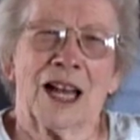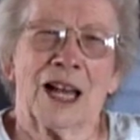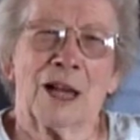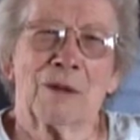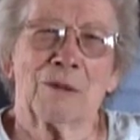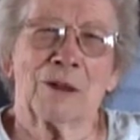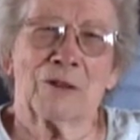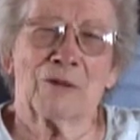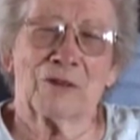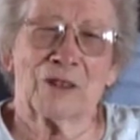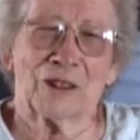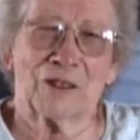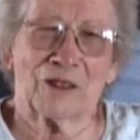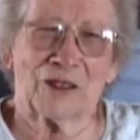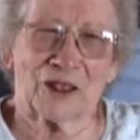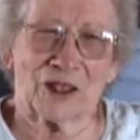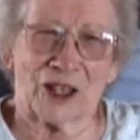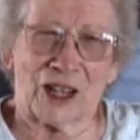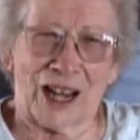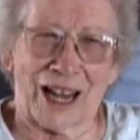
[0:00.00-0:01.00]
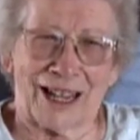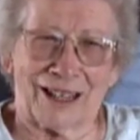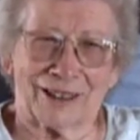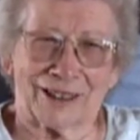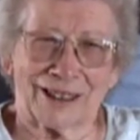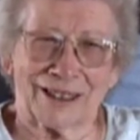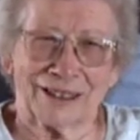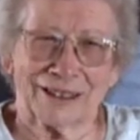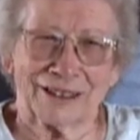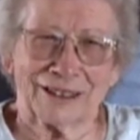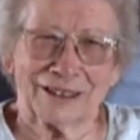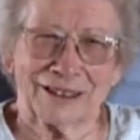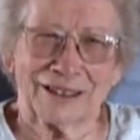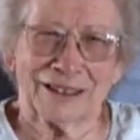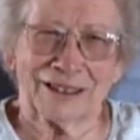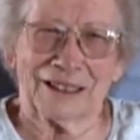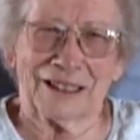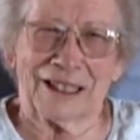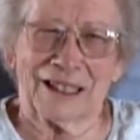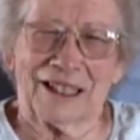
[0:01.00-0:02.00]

I'm the fifth child. Okay.